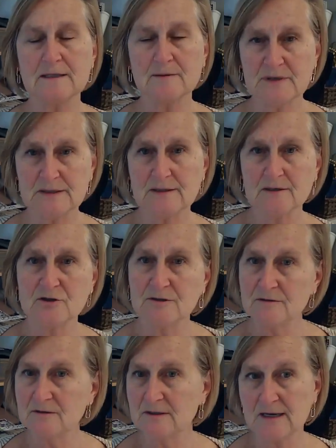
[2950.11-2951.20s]
into
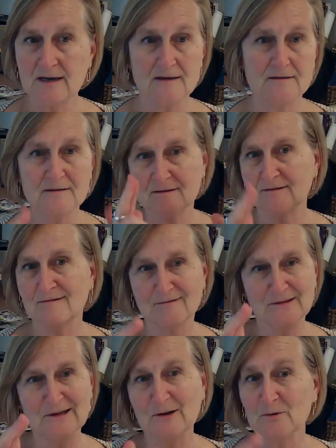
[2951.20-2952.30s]
positions as,
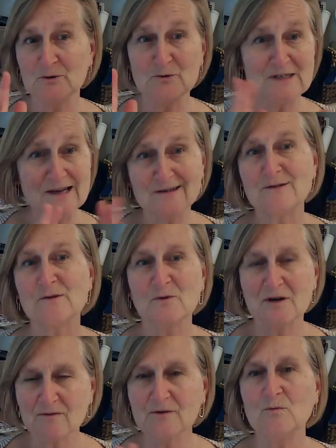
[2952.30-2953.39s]

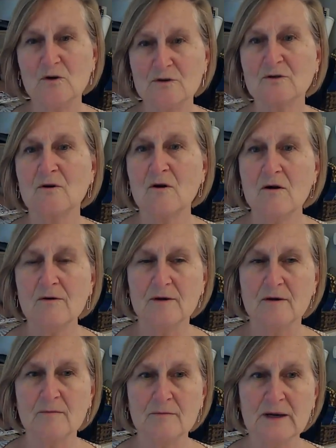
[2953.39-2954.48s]
lieutenants, whatever you want to
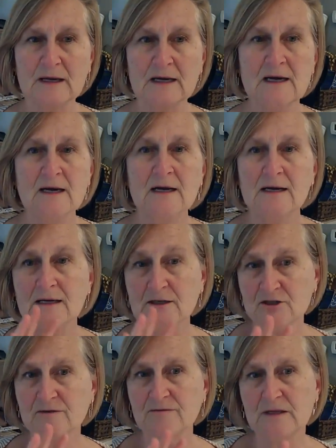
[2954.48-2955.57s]
call them. But
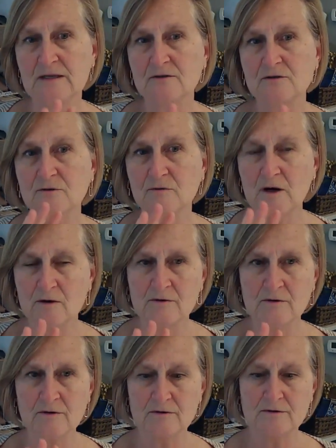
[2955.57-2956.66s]
each of these new
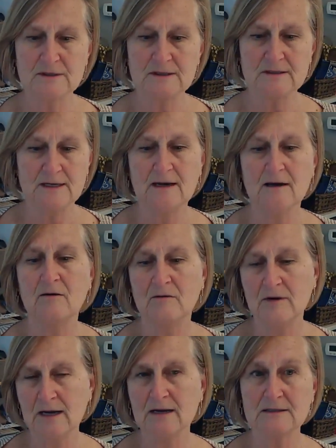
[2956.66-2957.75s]
owners
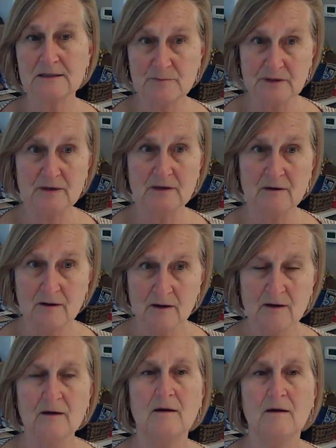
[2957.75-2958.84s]
now has been
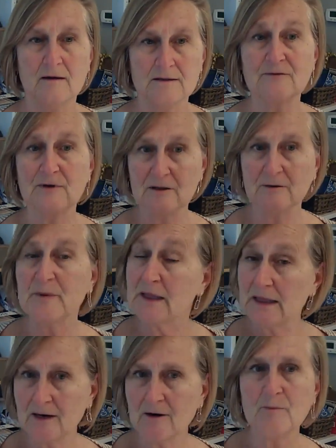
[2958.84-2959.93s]

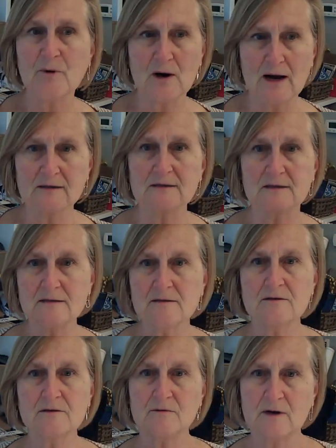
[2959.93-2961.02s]
developing their
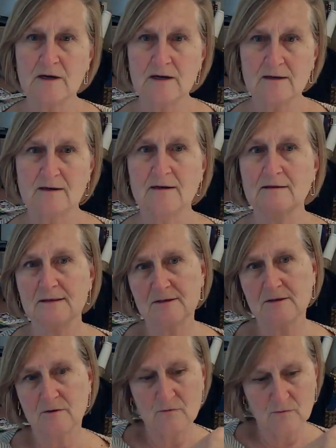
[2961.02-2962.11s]
practice, right? Mm-hmm. And
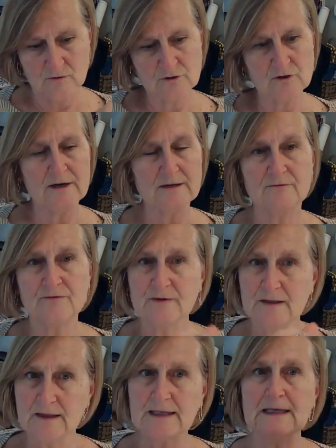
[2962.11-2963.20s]
so we're trying to
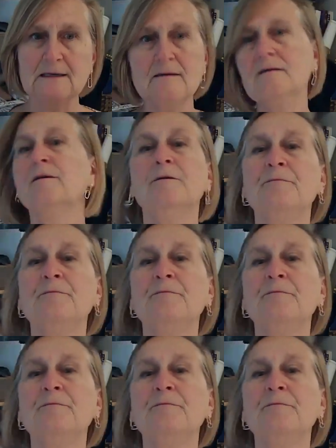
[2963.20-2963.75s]
fill in